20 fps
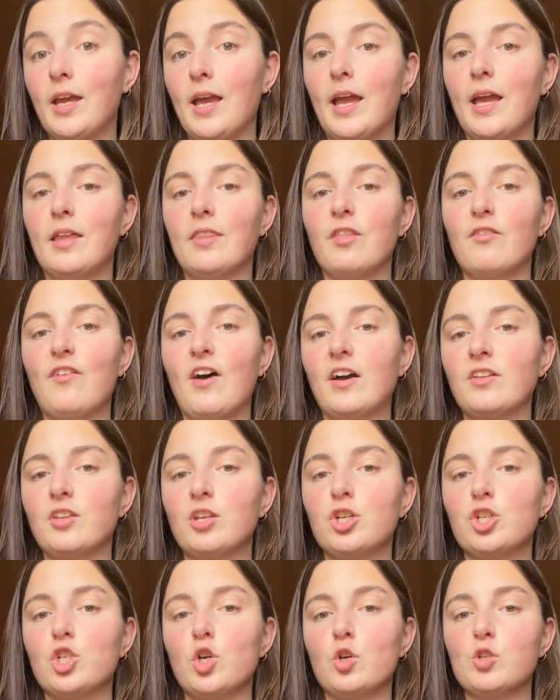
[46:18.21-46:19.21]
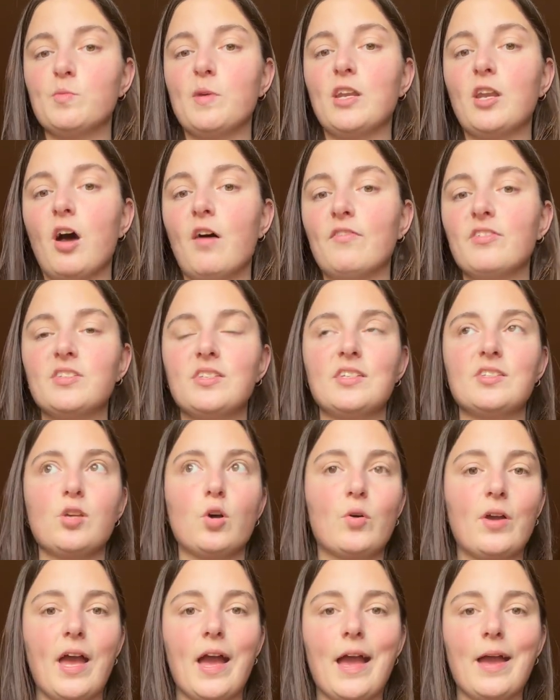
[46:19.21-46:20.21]
And the fact that it shows my novice is
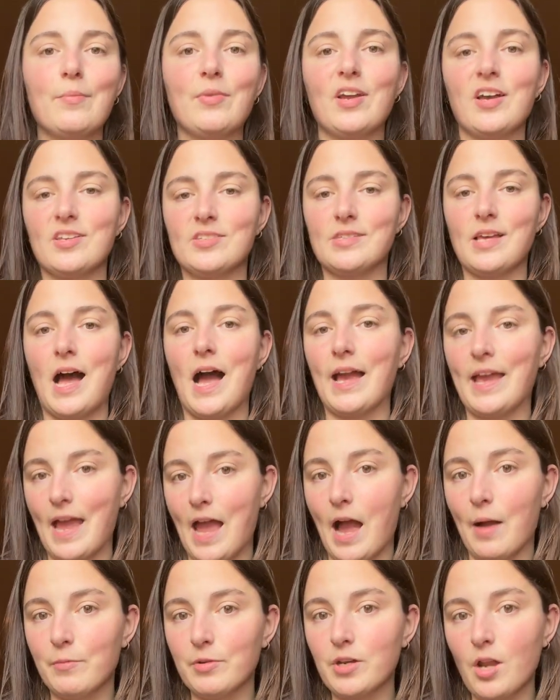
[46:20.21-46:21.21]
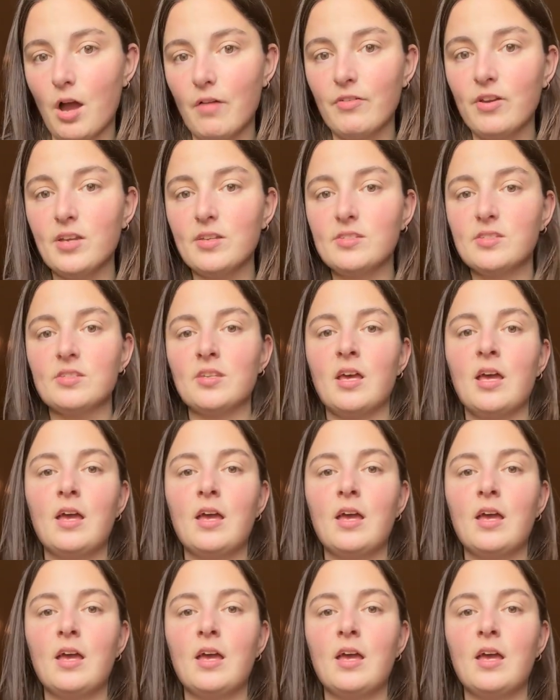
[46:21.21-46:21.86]
okay because I am a novice.